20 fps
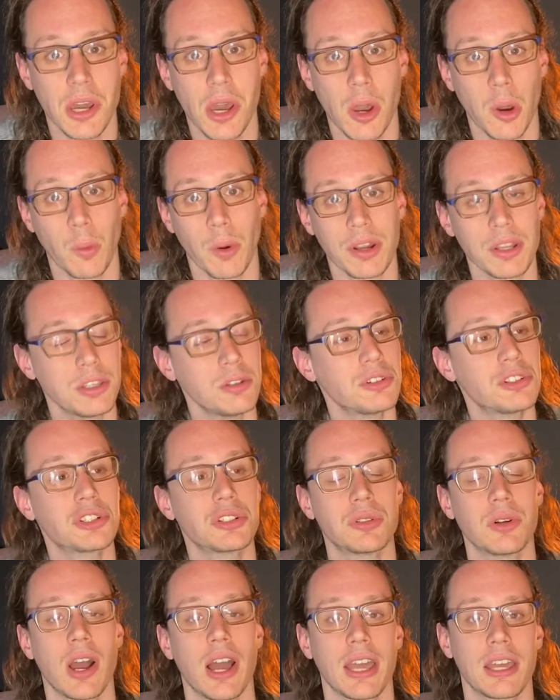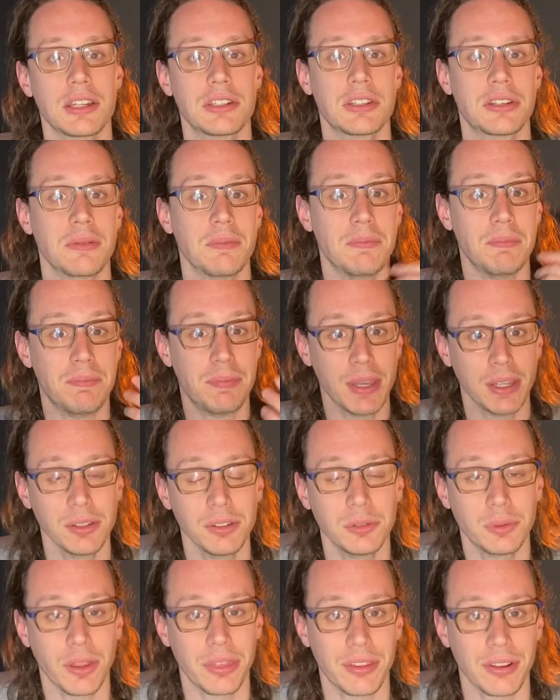What are you trying to build
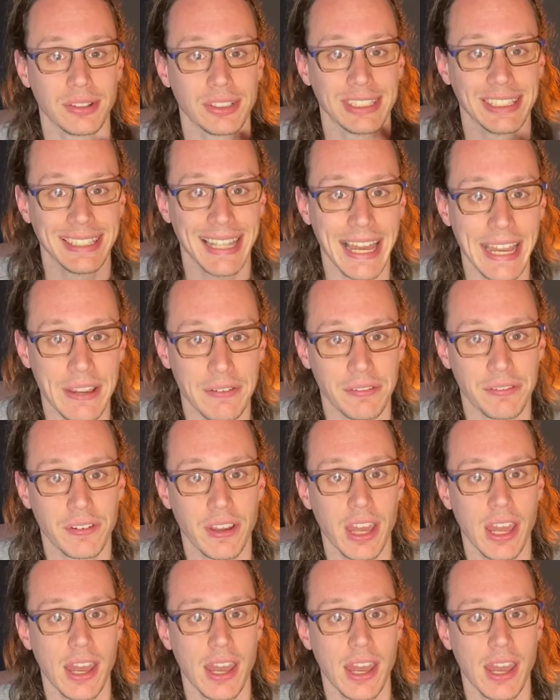with your life?